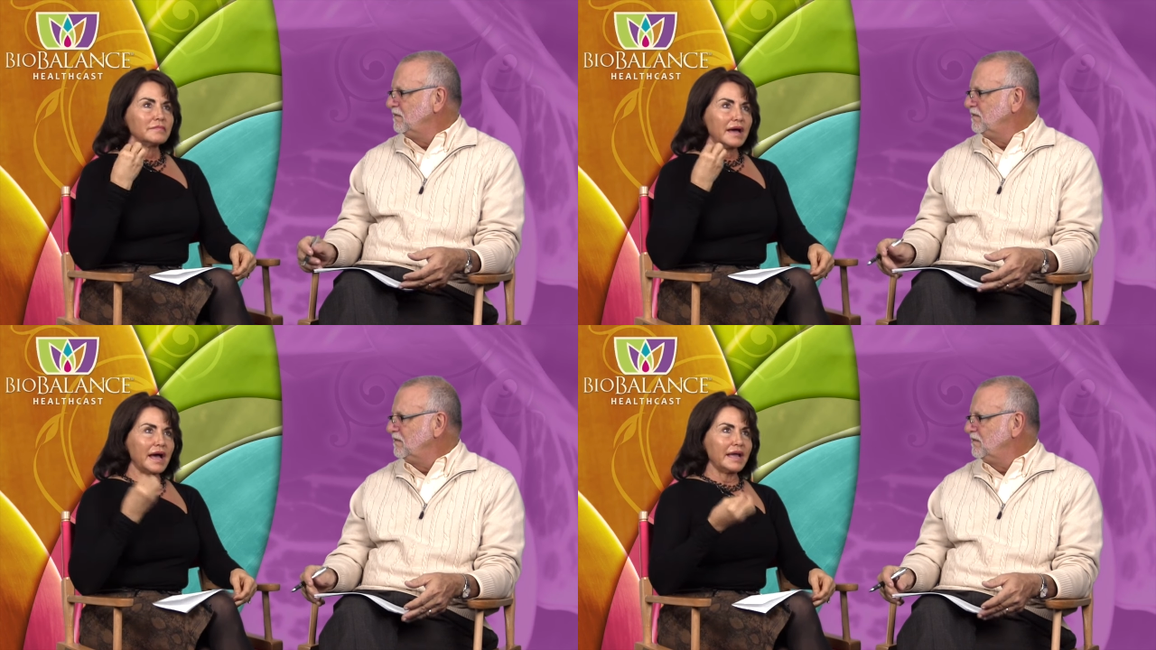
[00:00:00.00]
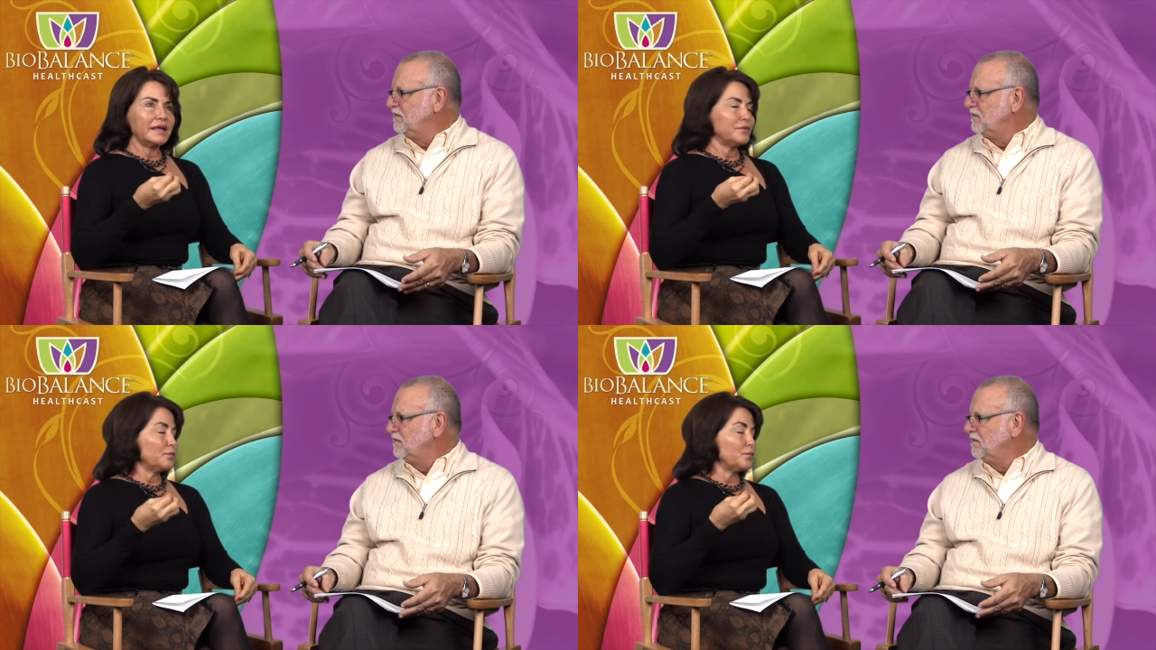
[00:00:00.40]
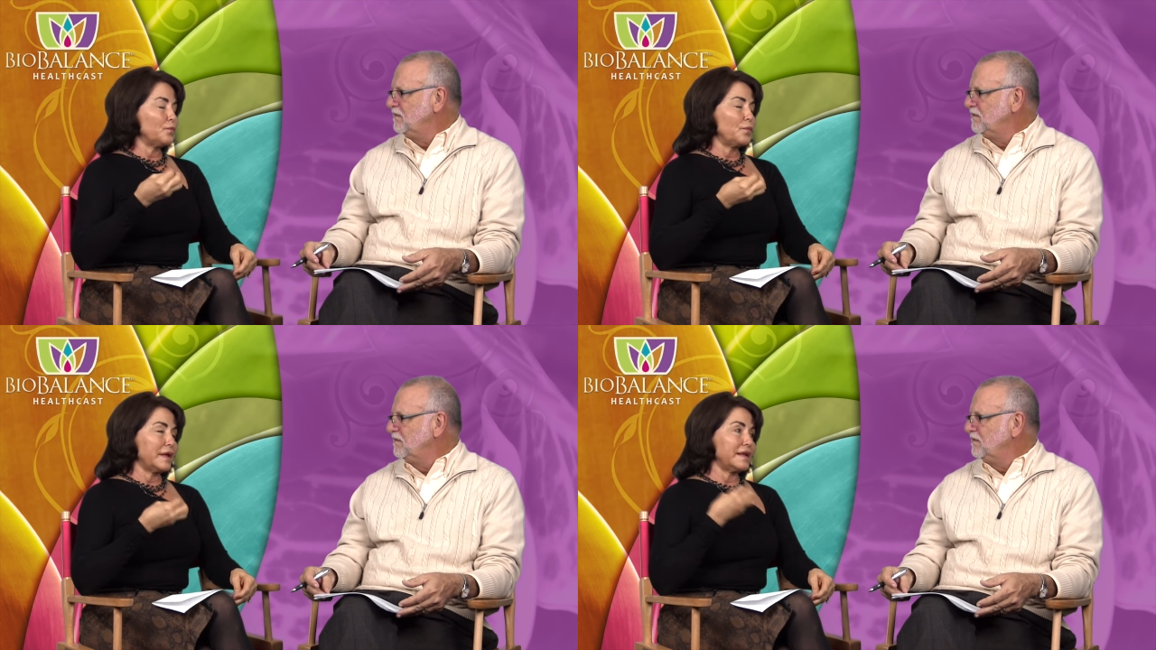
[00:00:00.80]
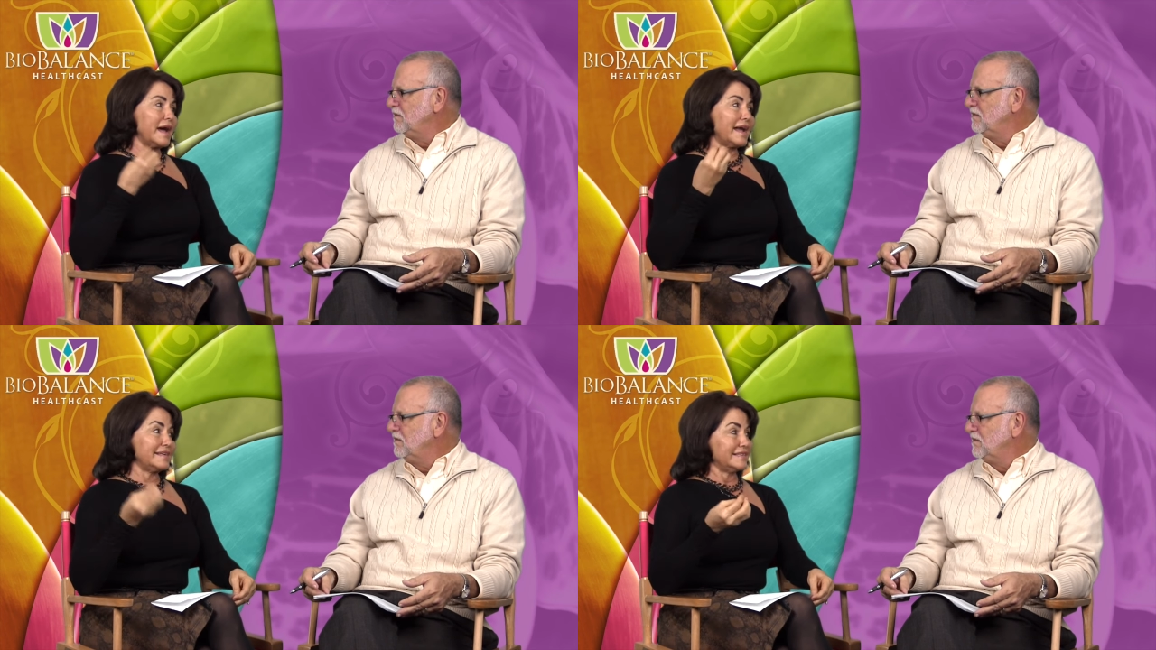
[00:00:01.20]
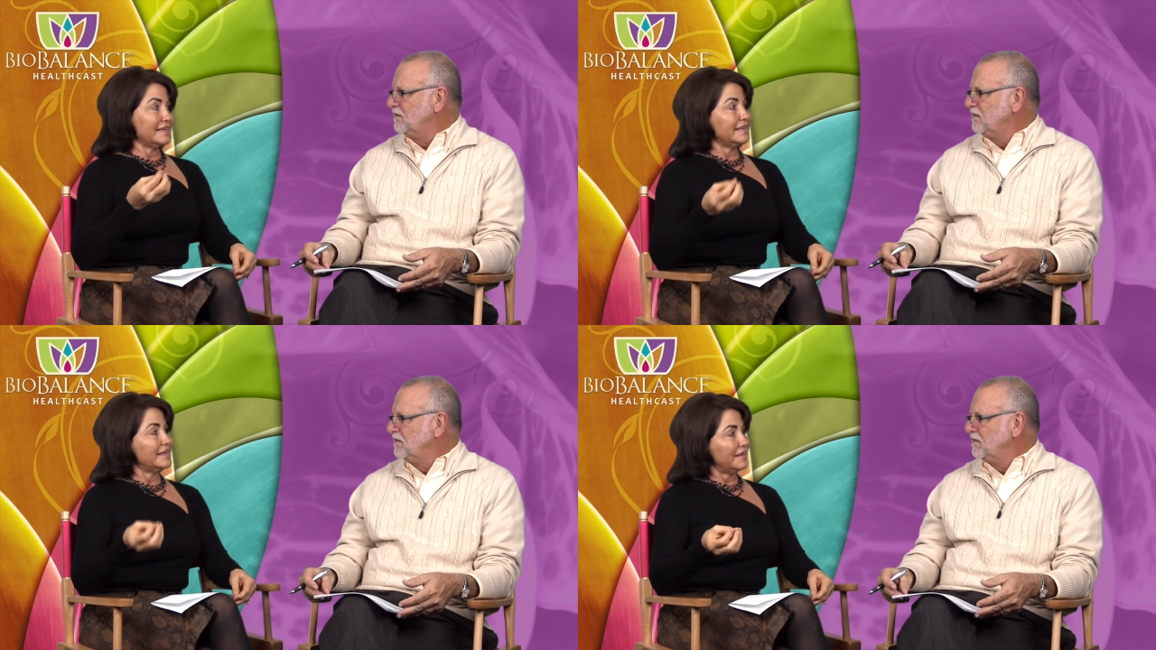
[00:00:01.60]
Speaker 1: I when I
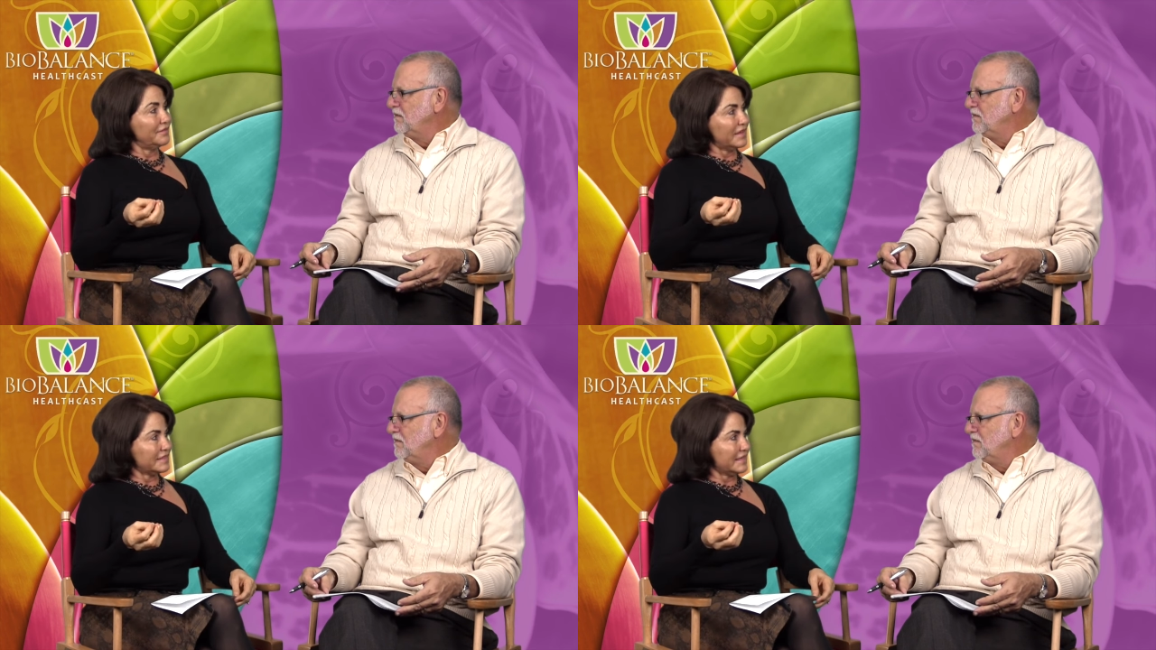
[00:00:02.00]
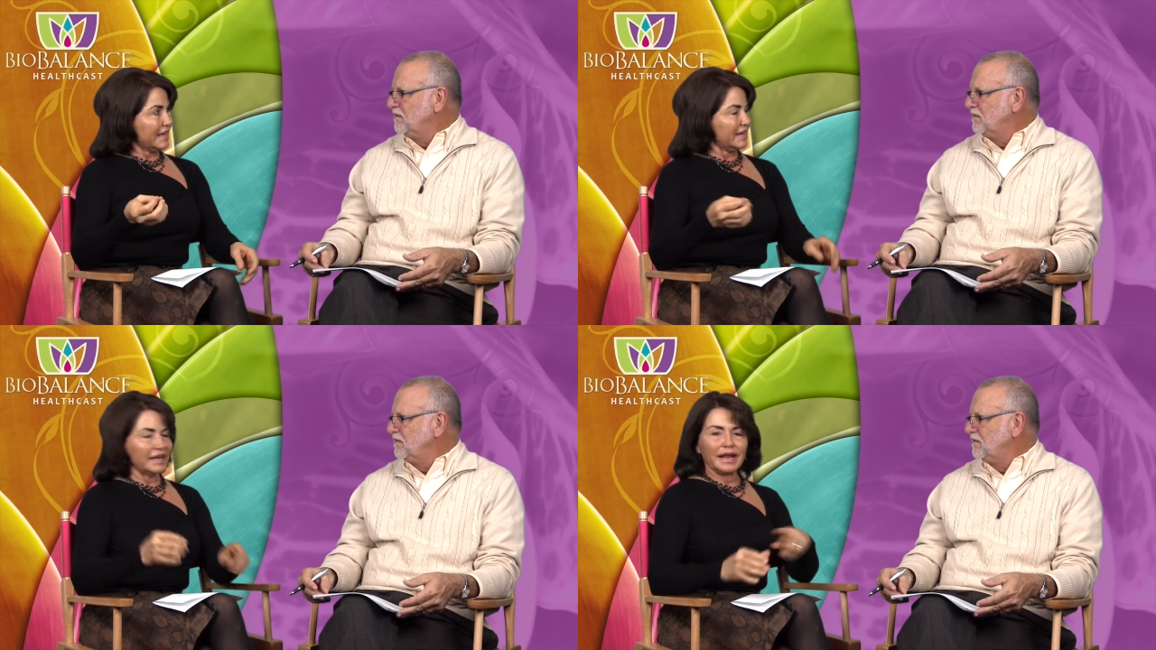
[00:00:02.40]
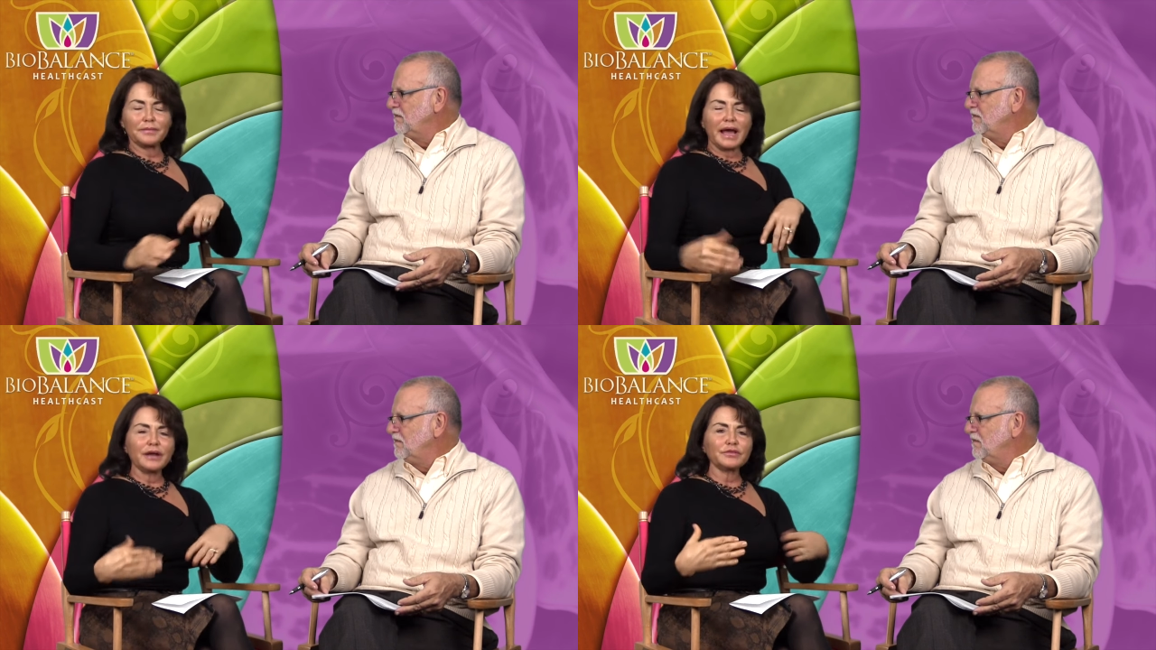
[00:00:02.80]
did investigate it, and I, I